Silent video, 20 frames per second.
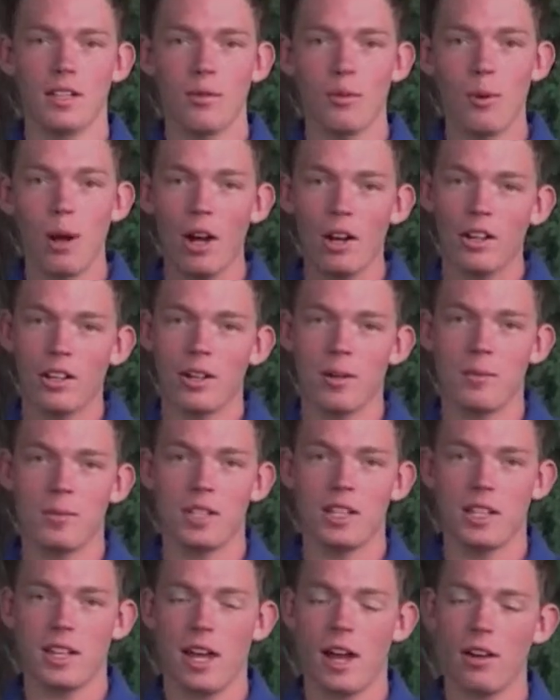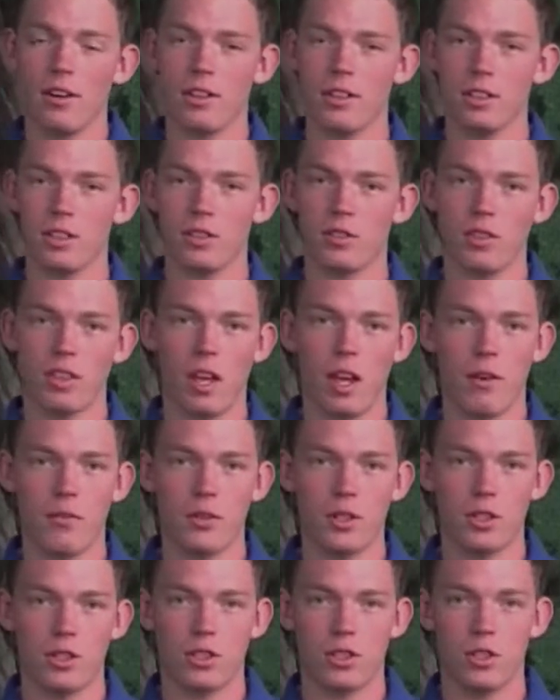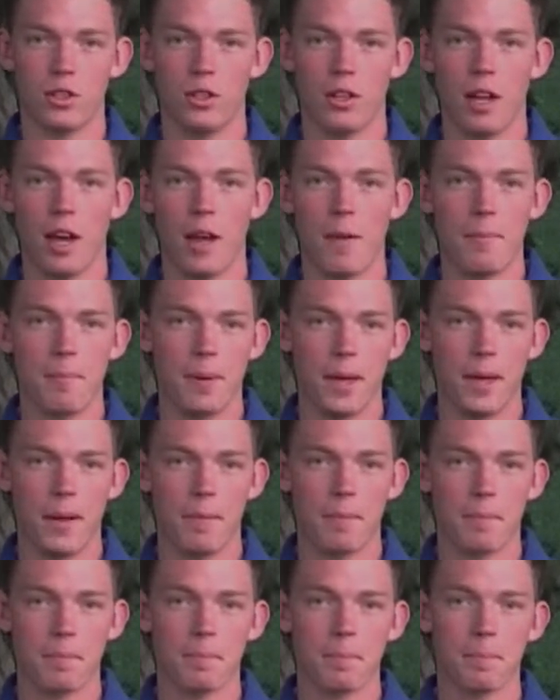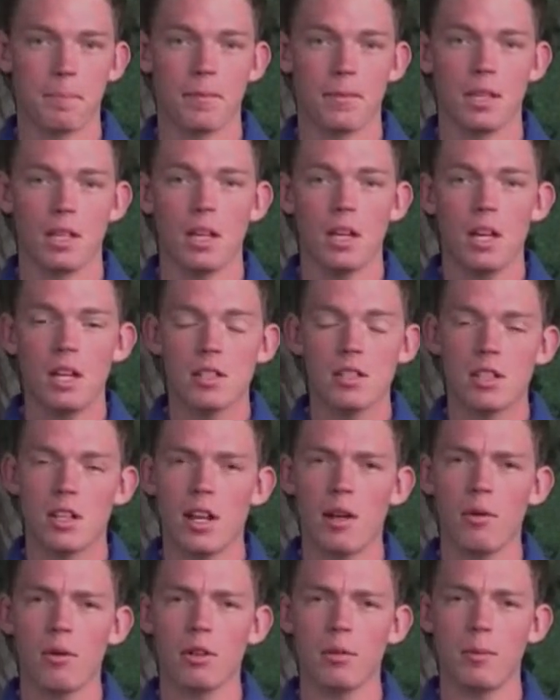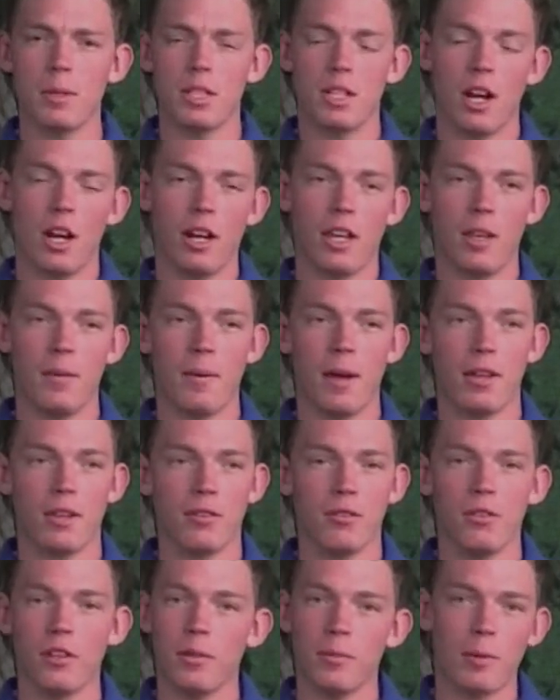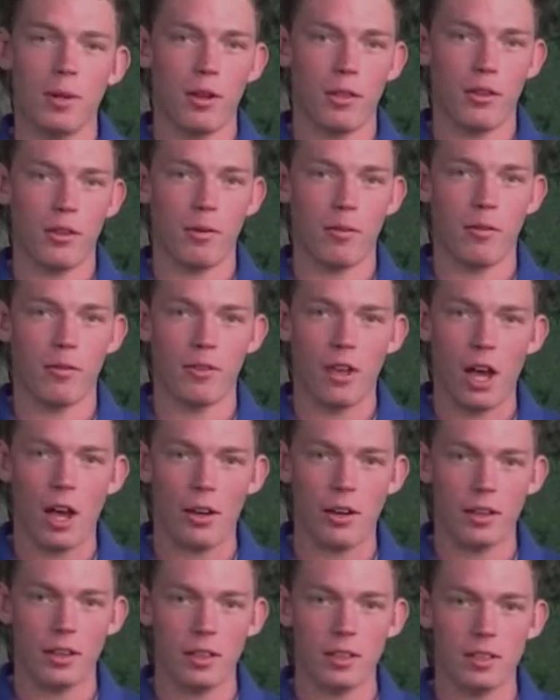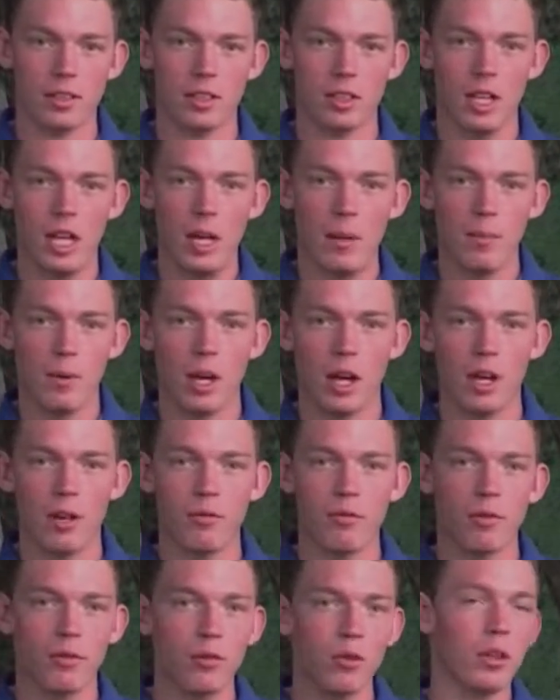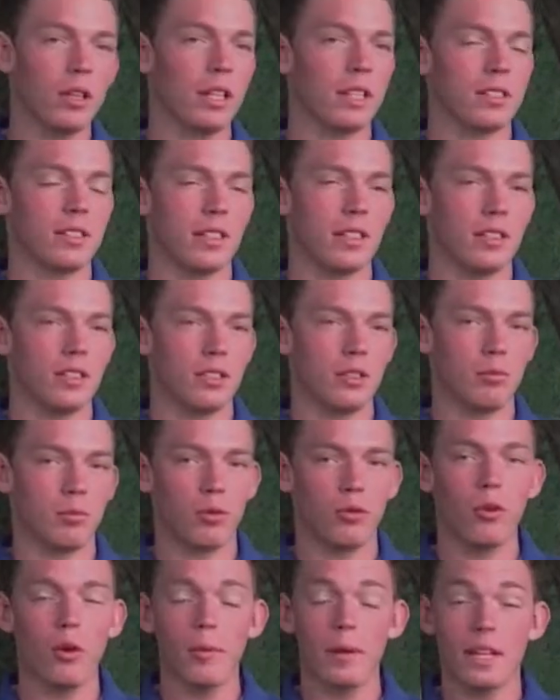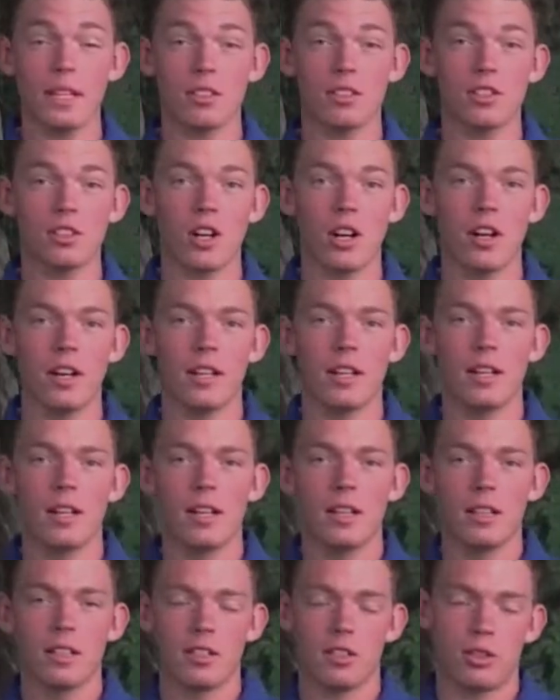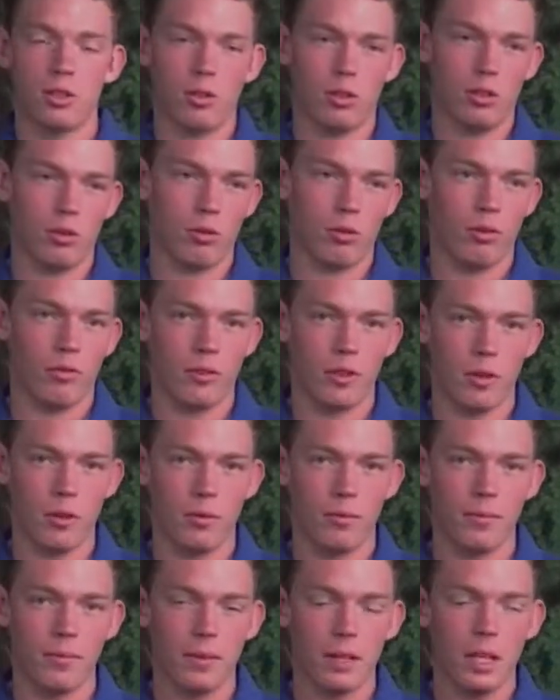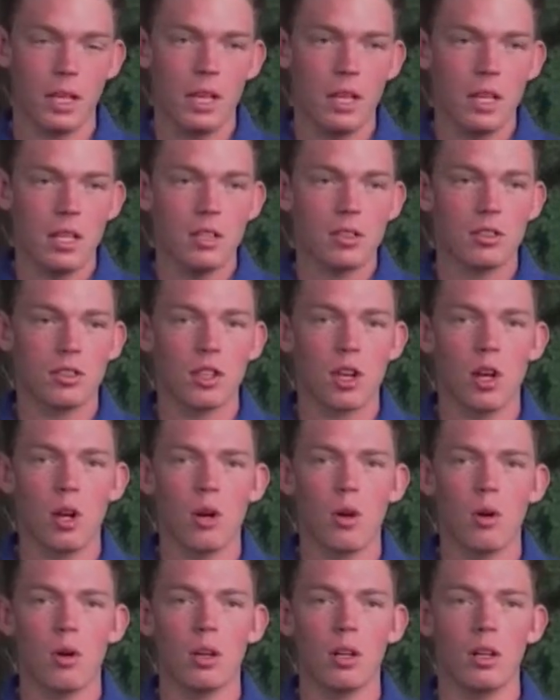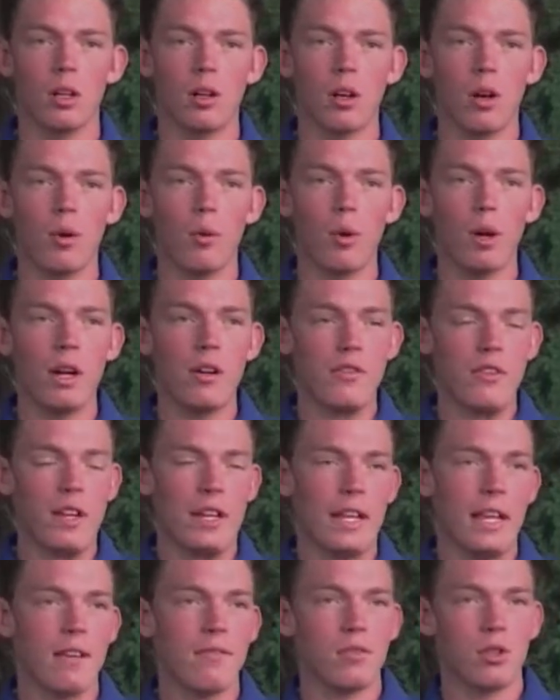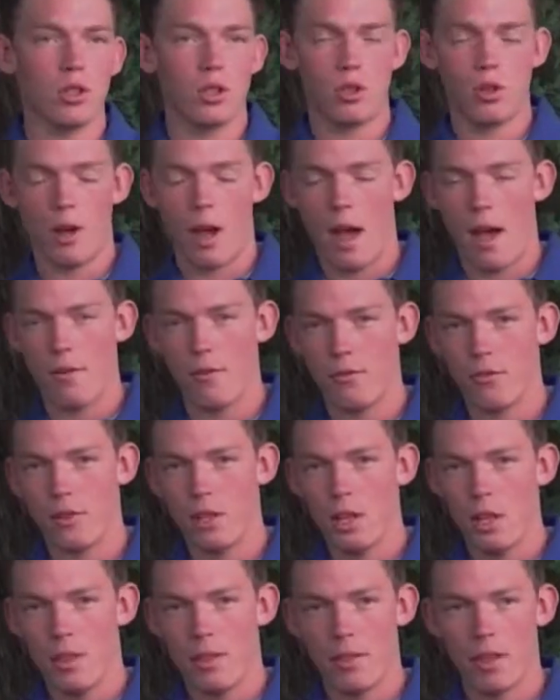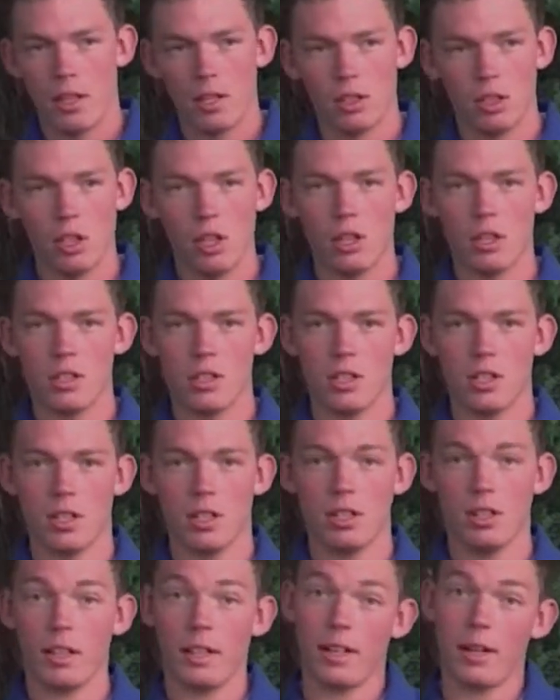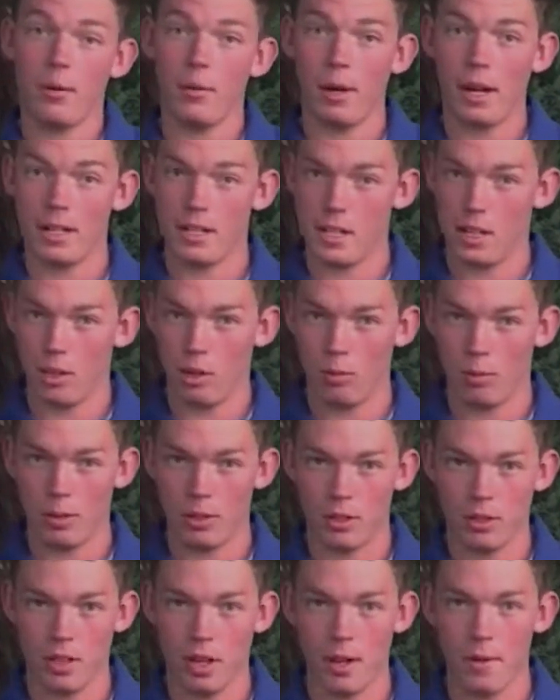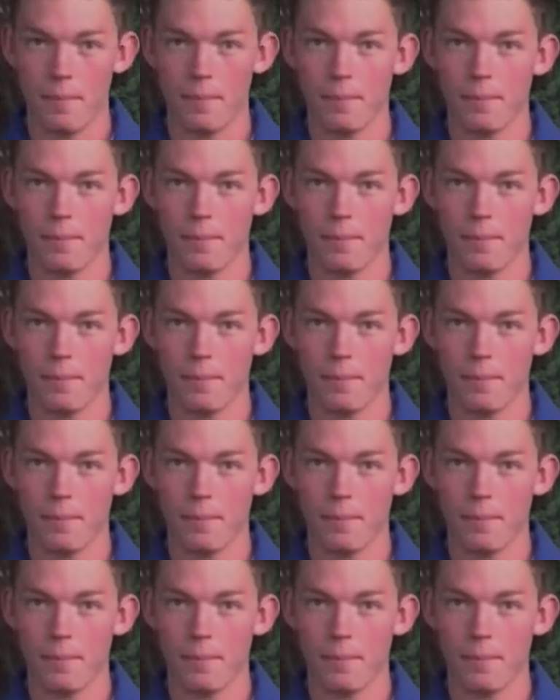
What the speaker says: Welcome to Calculus for the Average Student. I'm Ben. Today we're going to be talking about the fundamental theorem of calculus, but before we get started, let's do a little review. So, what if I gave you a graph that looked like a rectangle per se,